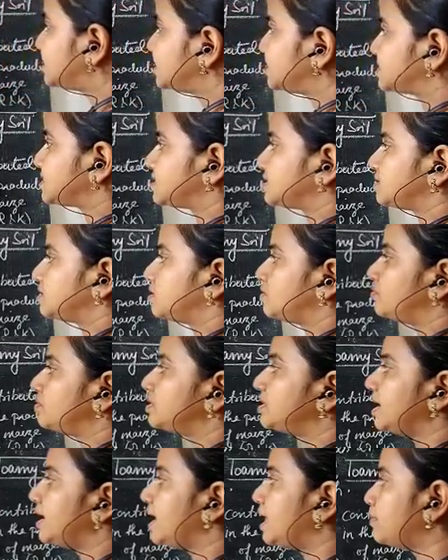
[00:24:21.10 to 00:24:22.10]
this, with
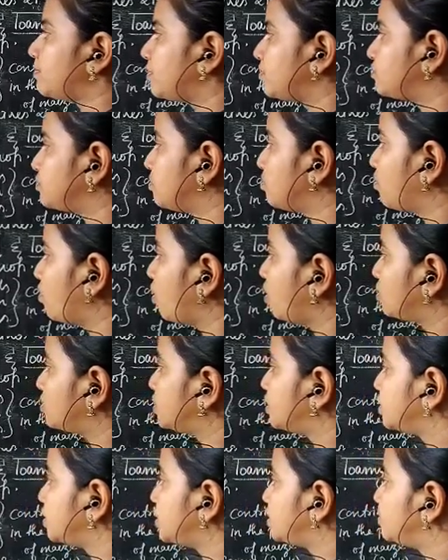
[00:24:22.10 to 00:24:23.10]
the help of the
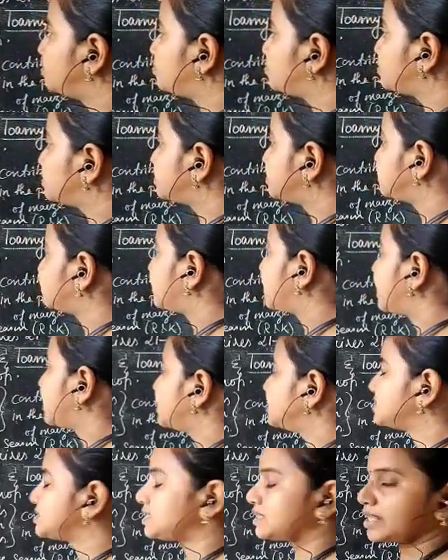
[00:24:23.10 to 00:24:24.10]
modern input
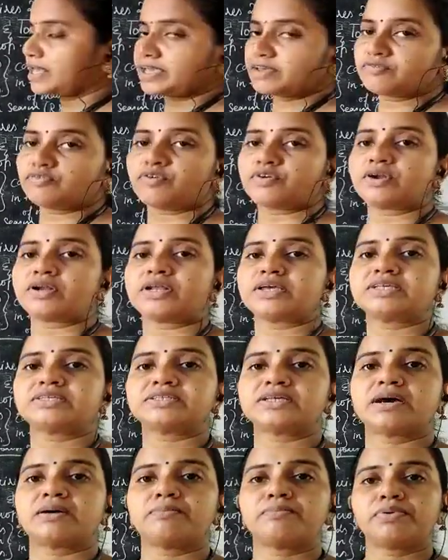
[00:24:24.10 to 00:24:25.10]
device, like for an
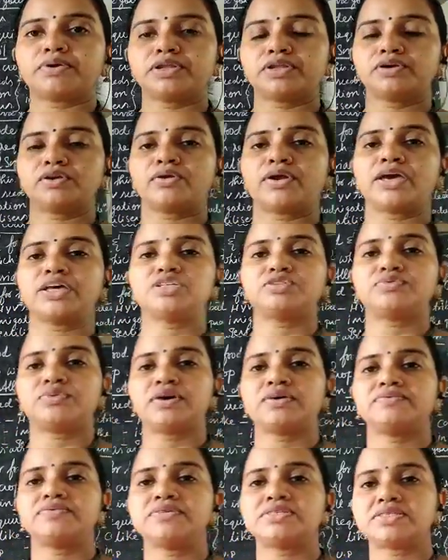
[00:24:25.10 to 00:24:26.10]
example your
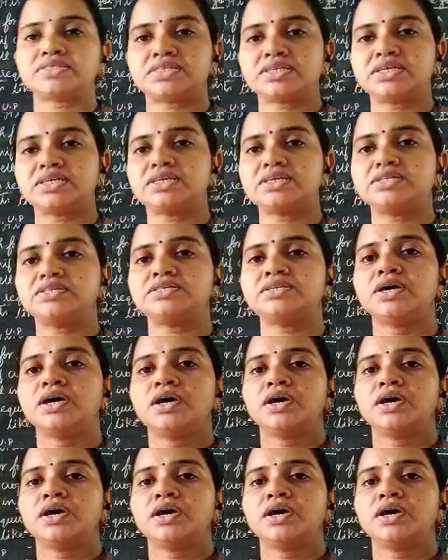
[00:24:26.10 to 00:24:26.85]
HYV seeds,